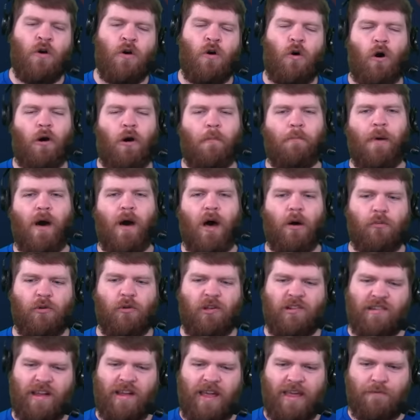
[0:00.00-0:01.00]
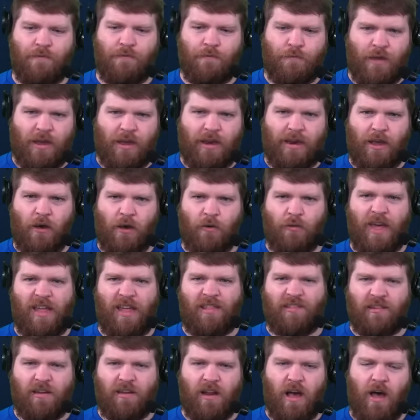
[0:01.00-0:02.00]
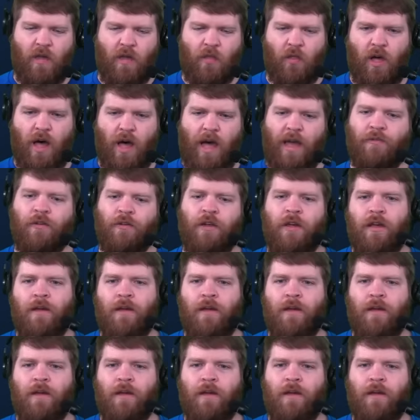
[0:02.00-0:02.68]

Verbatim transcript: or publish a video that's non live.